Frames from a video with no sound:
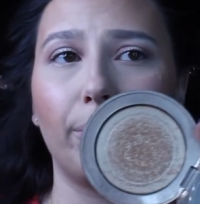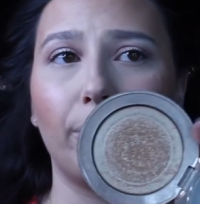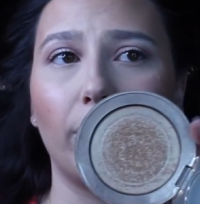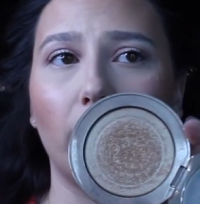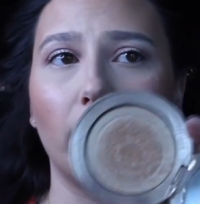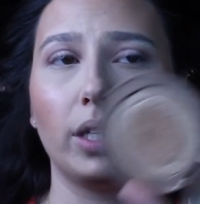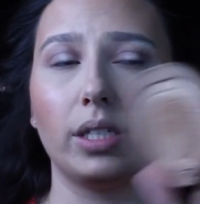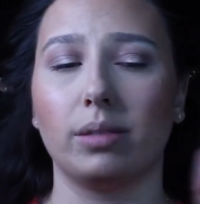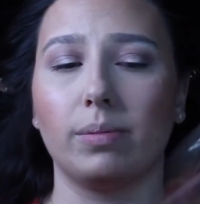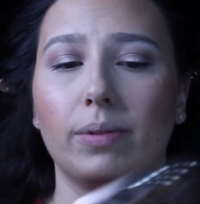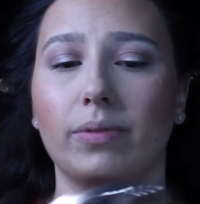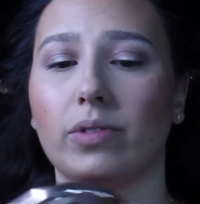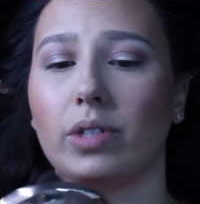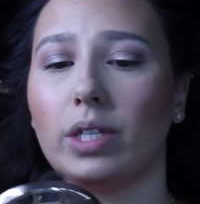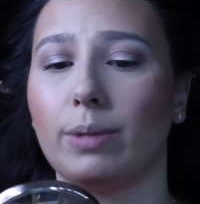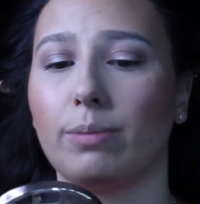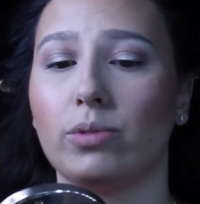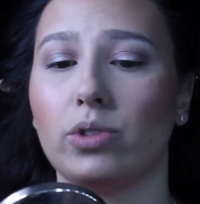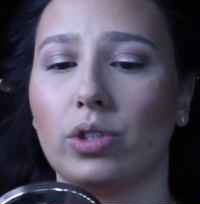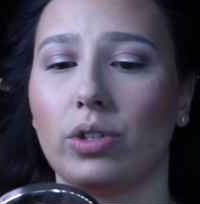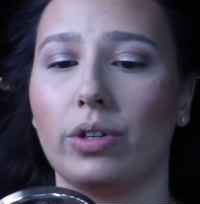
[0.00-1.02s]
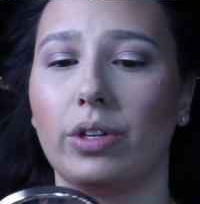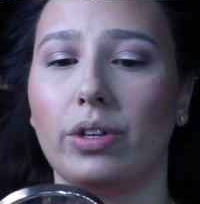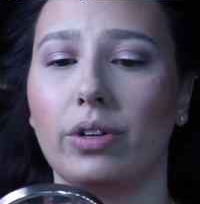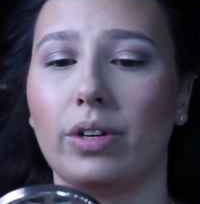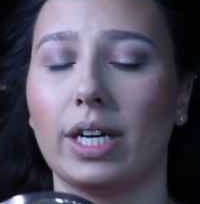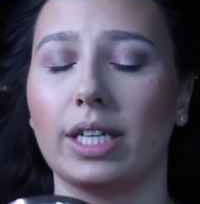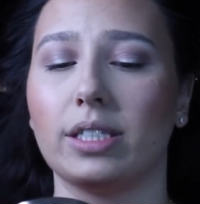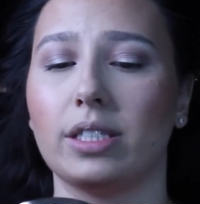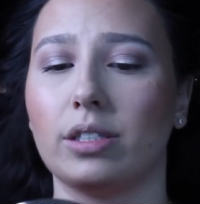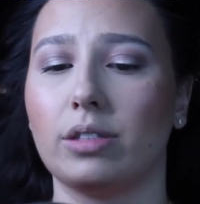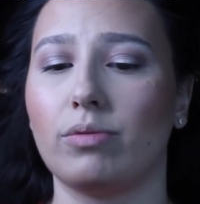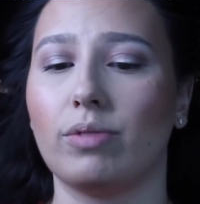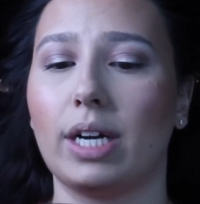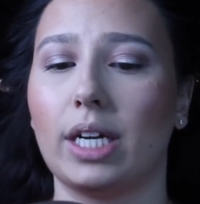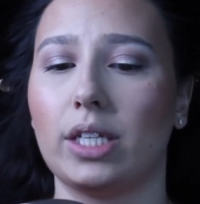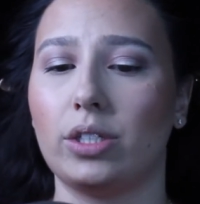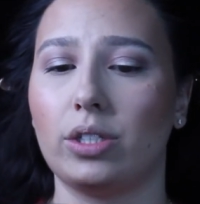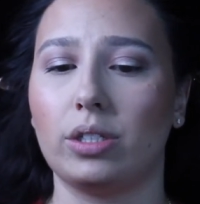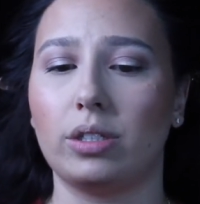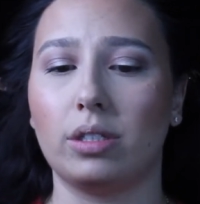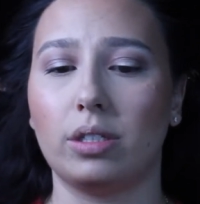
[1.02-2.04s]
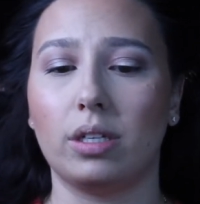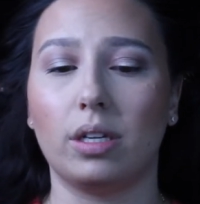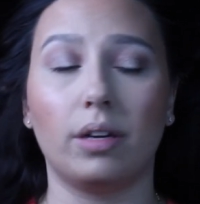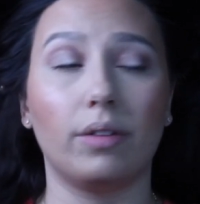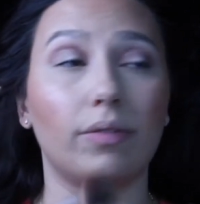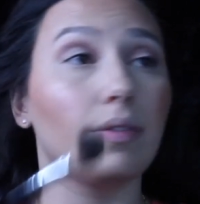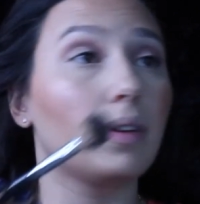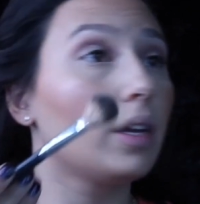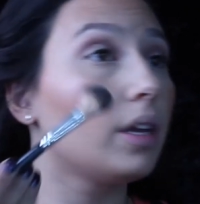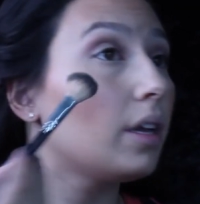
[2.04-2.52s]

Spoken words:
products before I'm showing you guys this ratchet stuff.